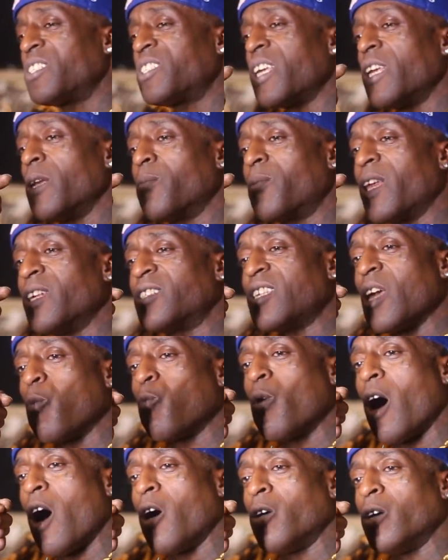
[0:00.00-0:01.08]
standing up against that
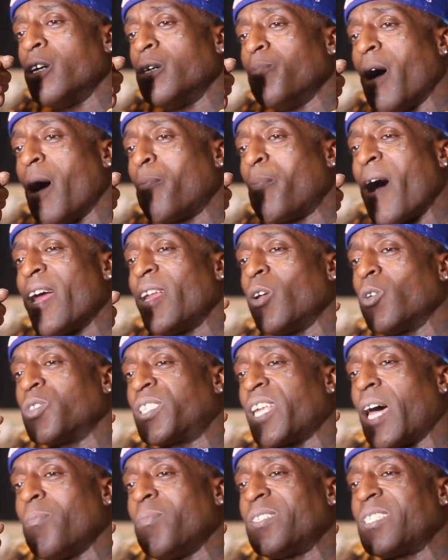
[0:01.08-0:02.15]
wall, and my partner on
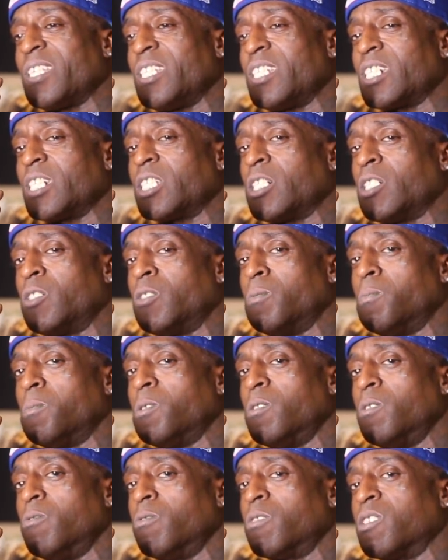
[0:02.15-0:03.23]
side me said, nigga, don't
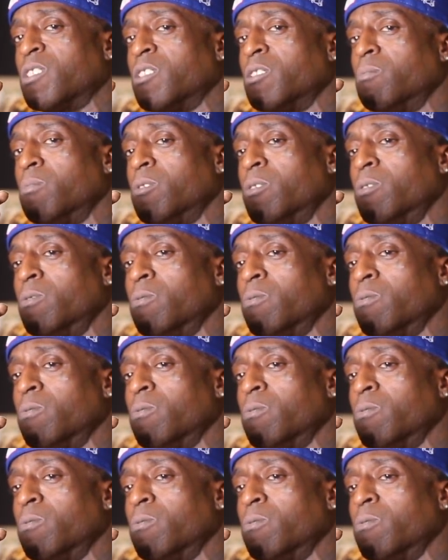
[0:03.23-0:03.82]
move, don't move,